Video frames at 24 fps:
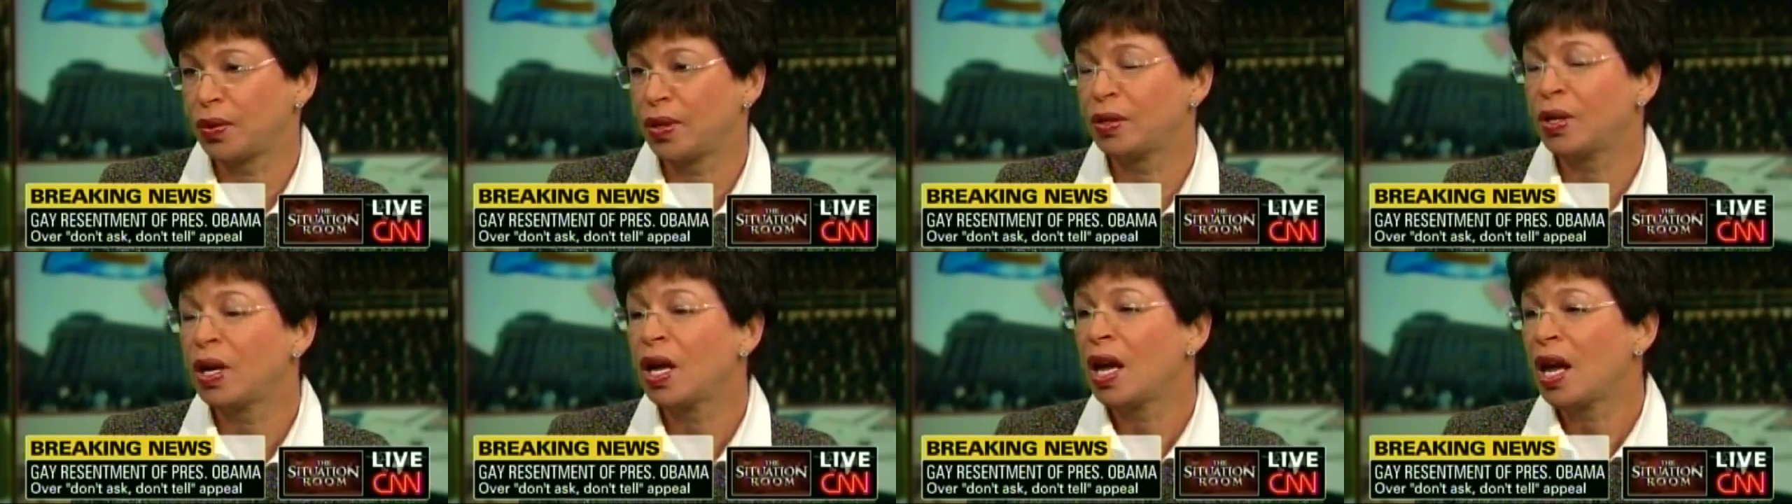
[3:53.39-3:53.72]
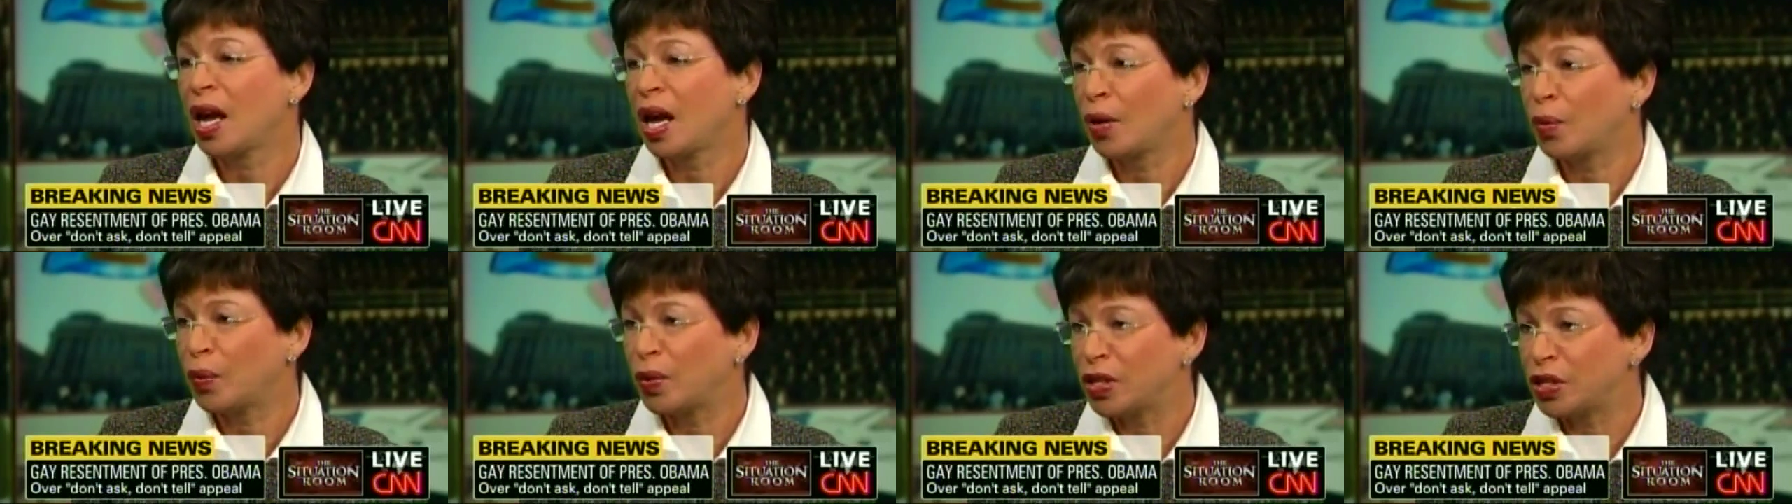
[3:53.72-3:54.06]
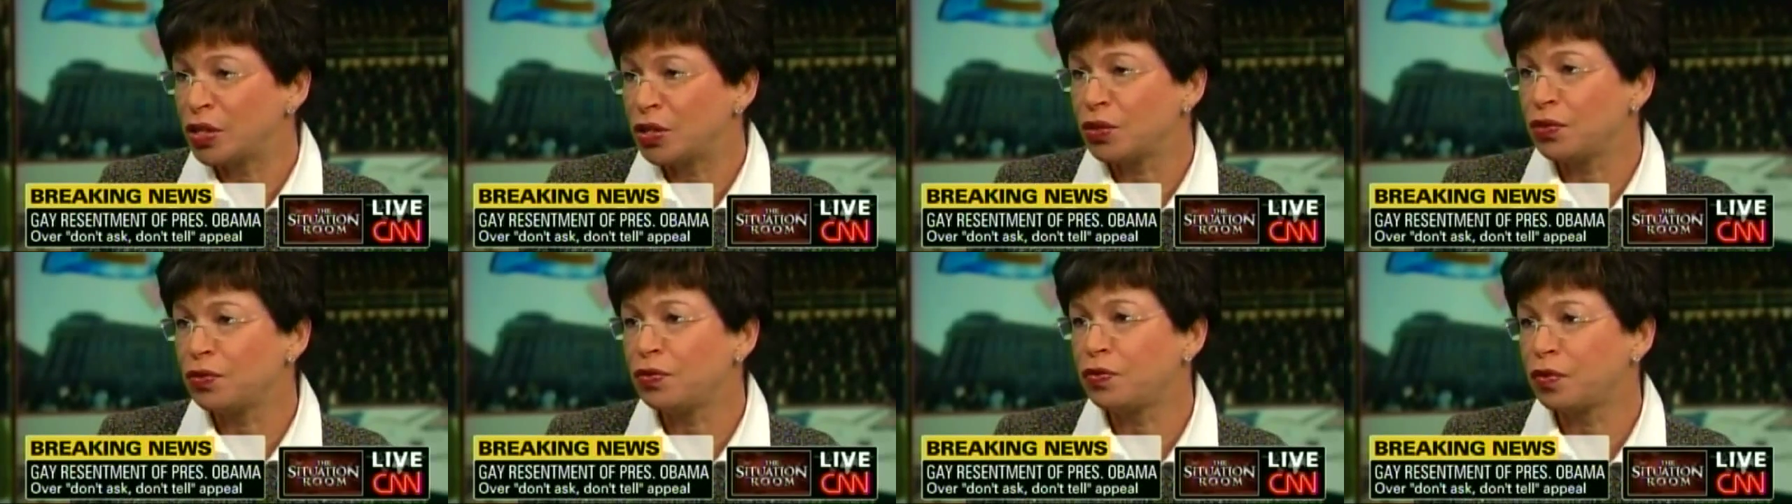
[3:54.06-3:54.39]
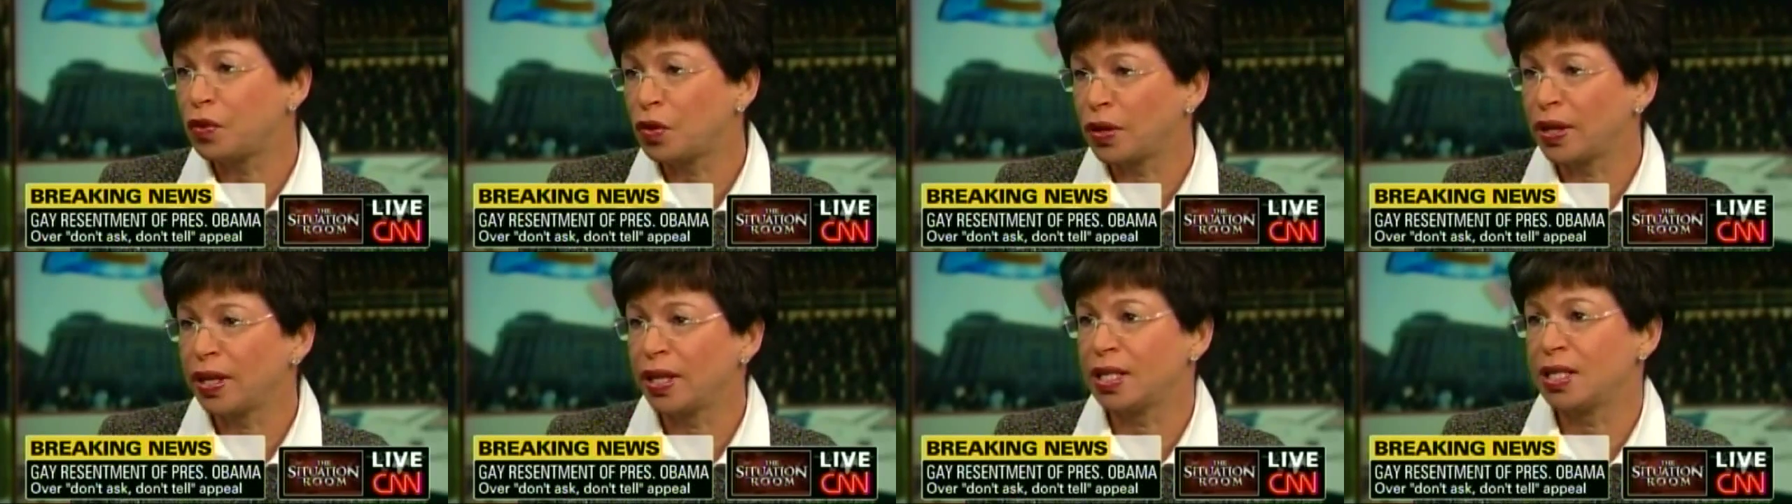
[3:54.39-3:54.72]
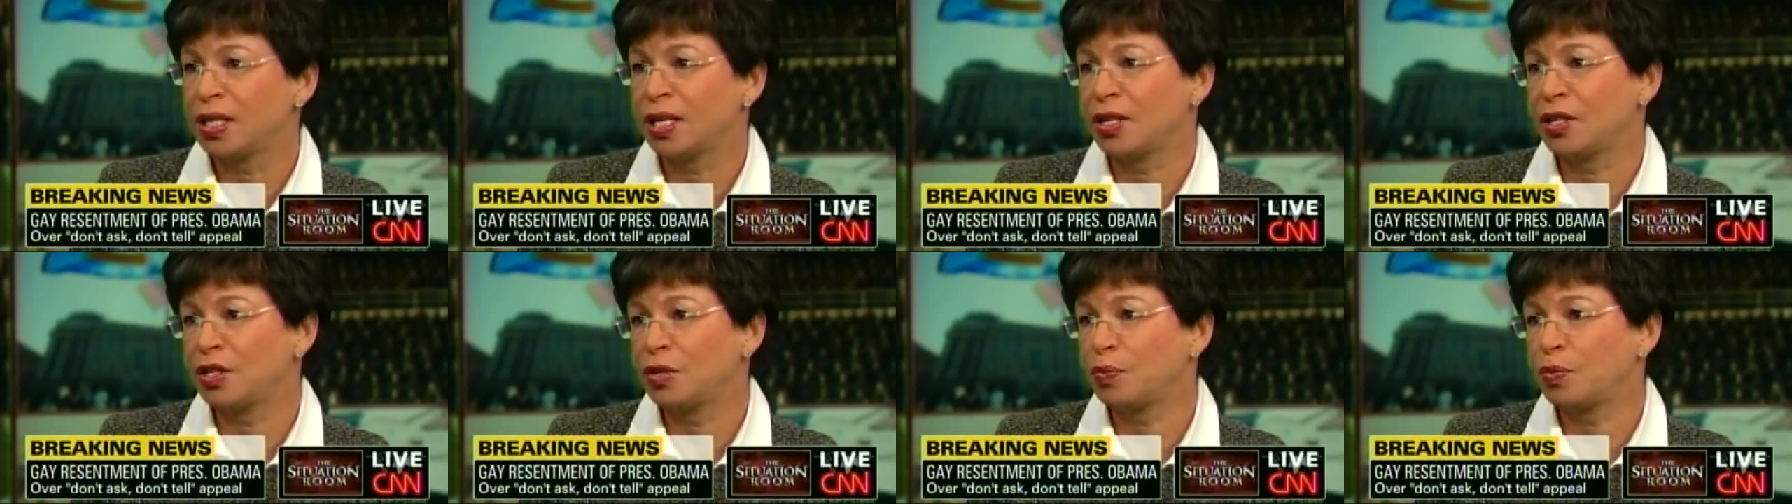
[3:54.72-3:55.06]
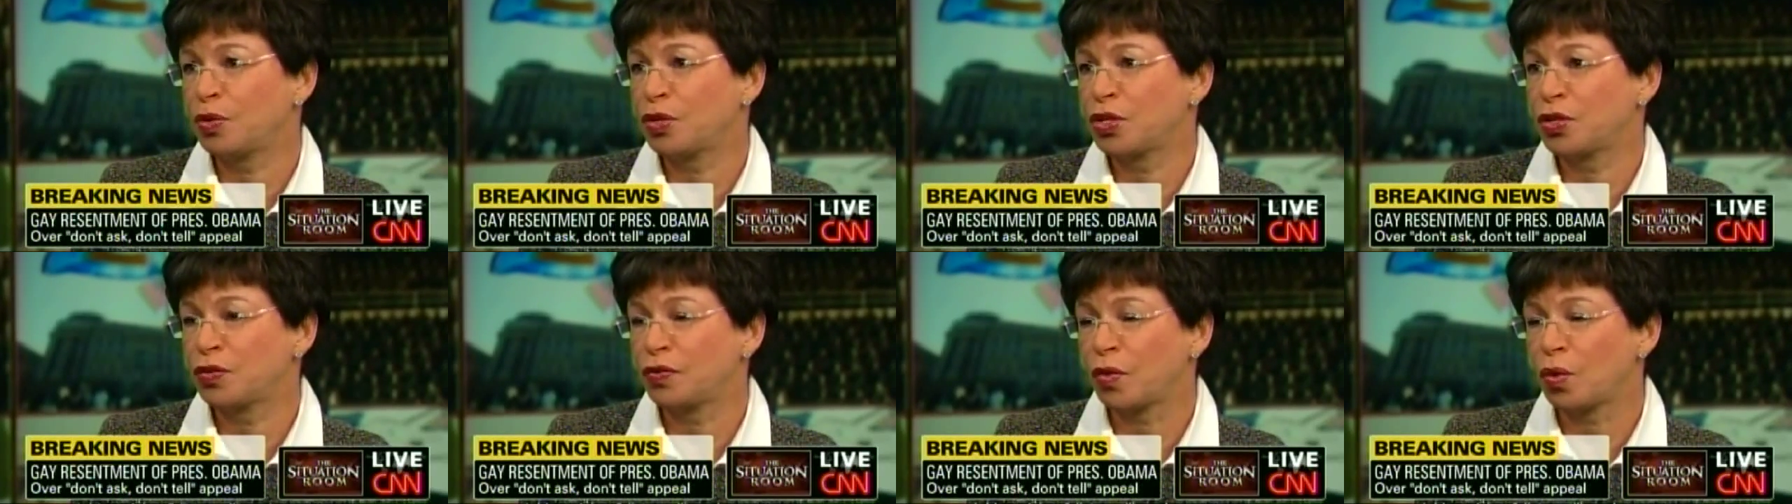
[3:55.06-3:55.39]
and we do fully intend to
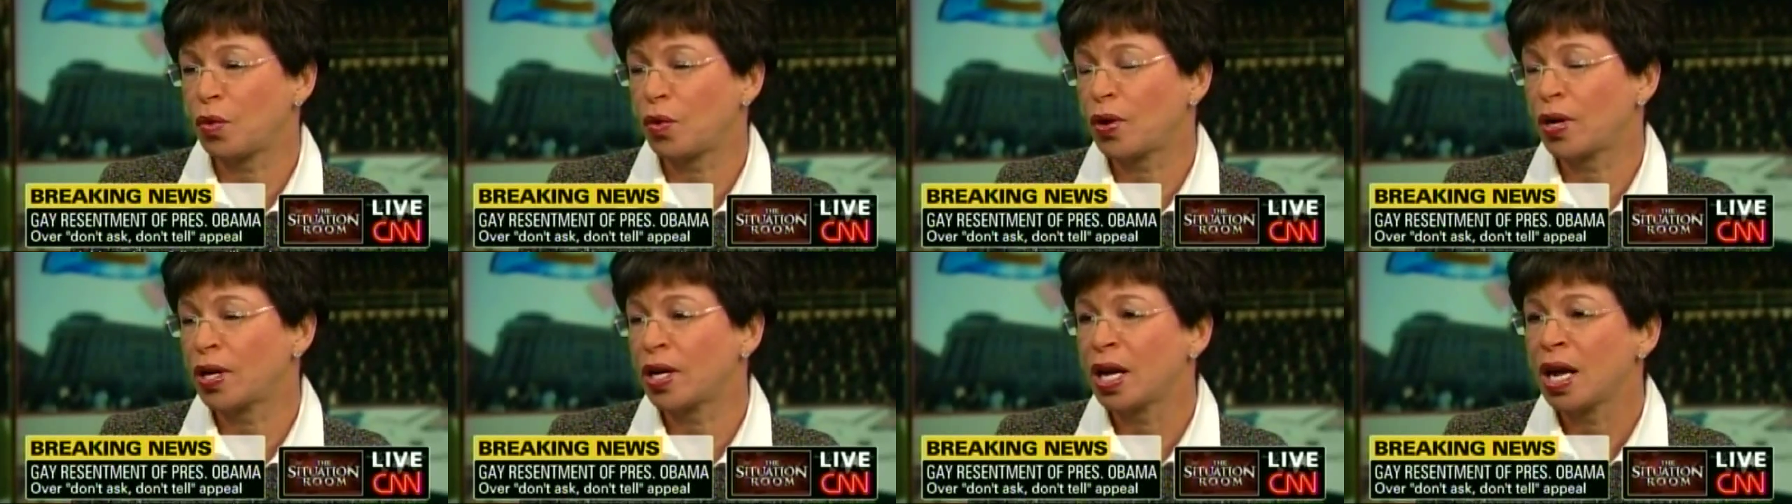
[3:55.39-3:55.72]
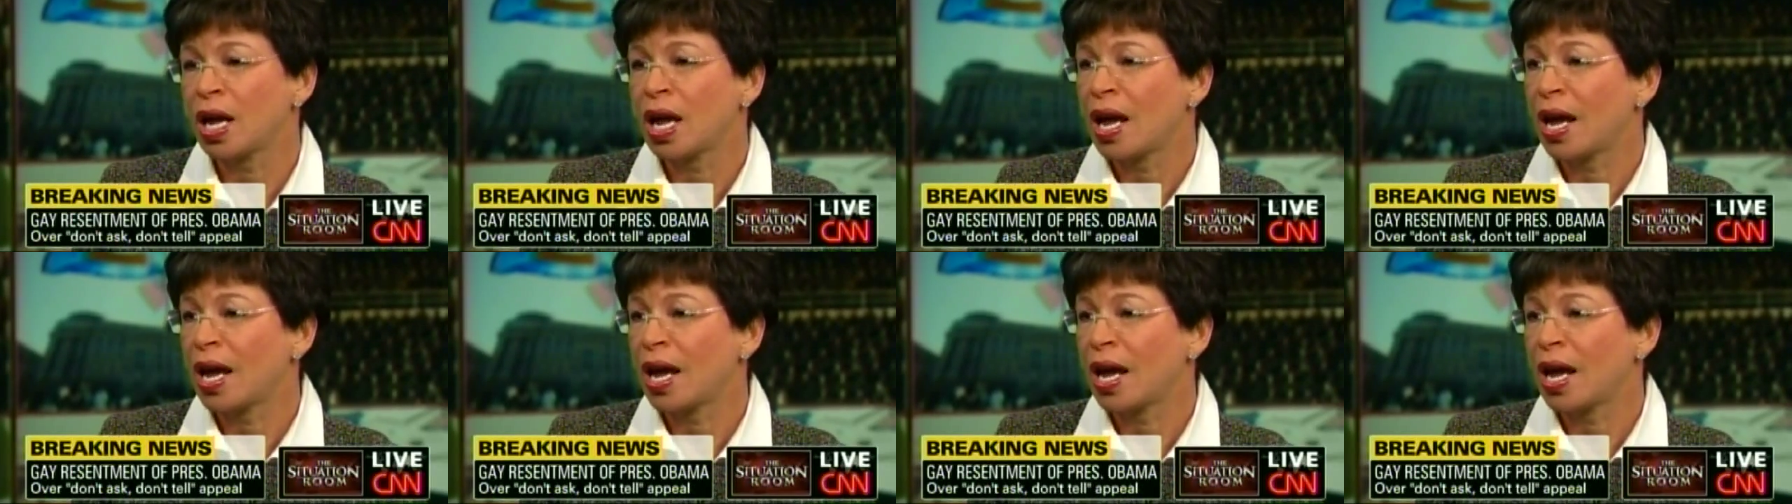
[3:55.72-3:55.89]
push forward.